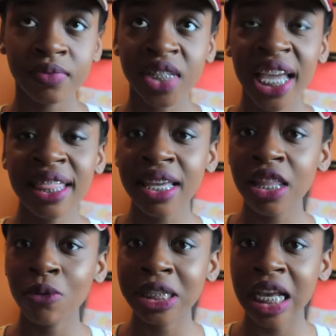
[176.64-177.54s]
And then
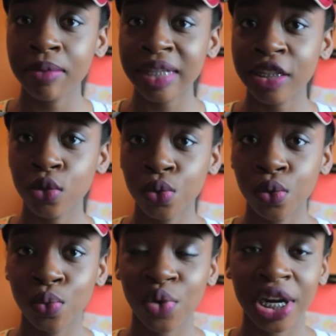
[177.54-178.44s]
there was times at
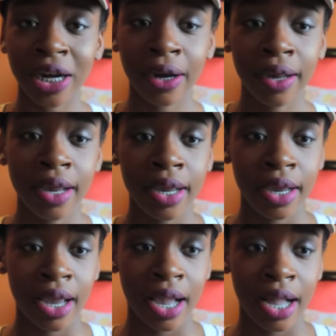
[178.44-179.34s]
school where
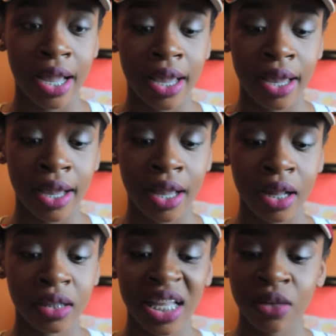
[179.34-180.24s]

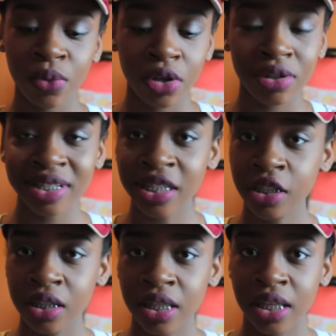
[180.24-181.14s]
like we only
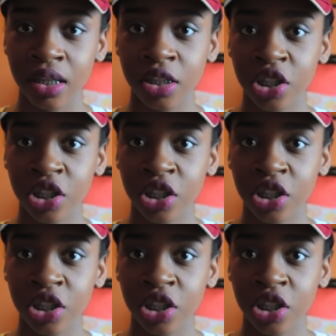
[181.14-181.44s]
see each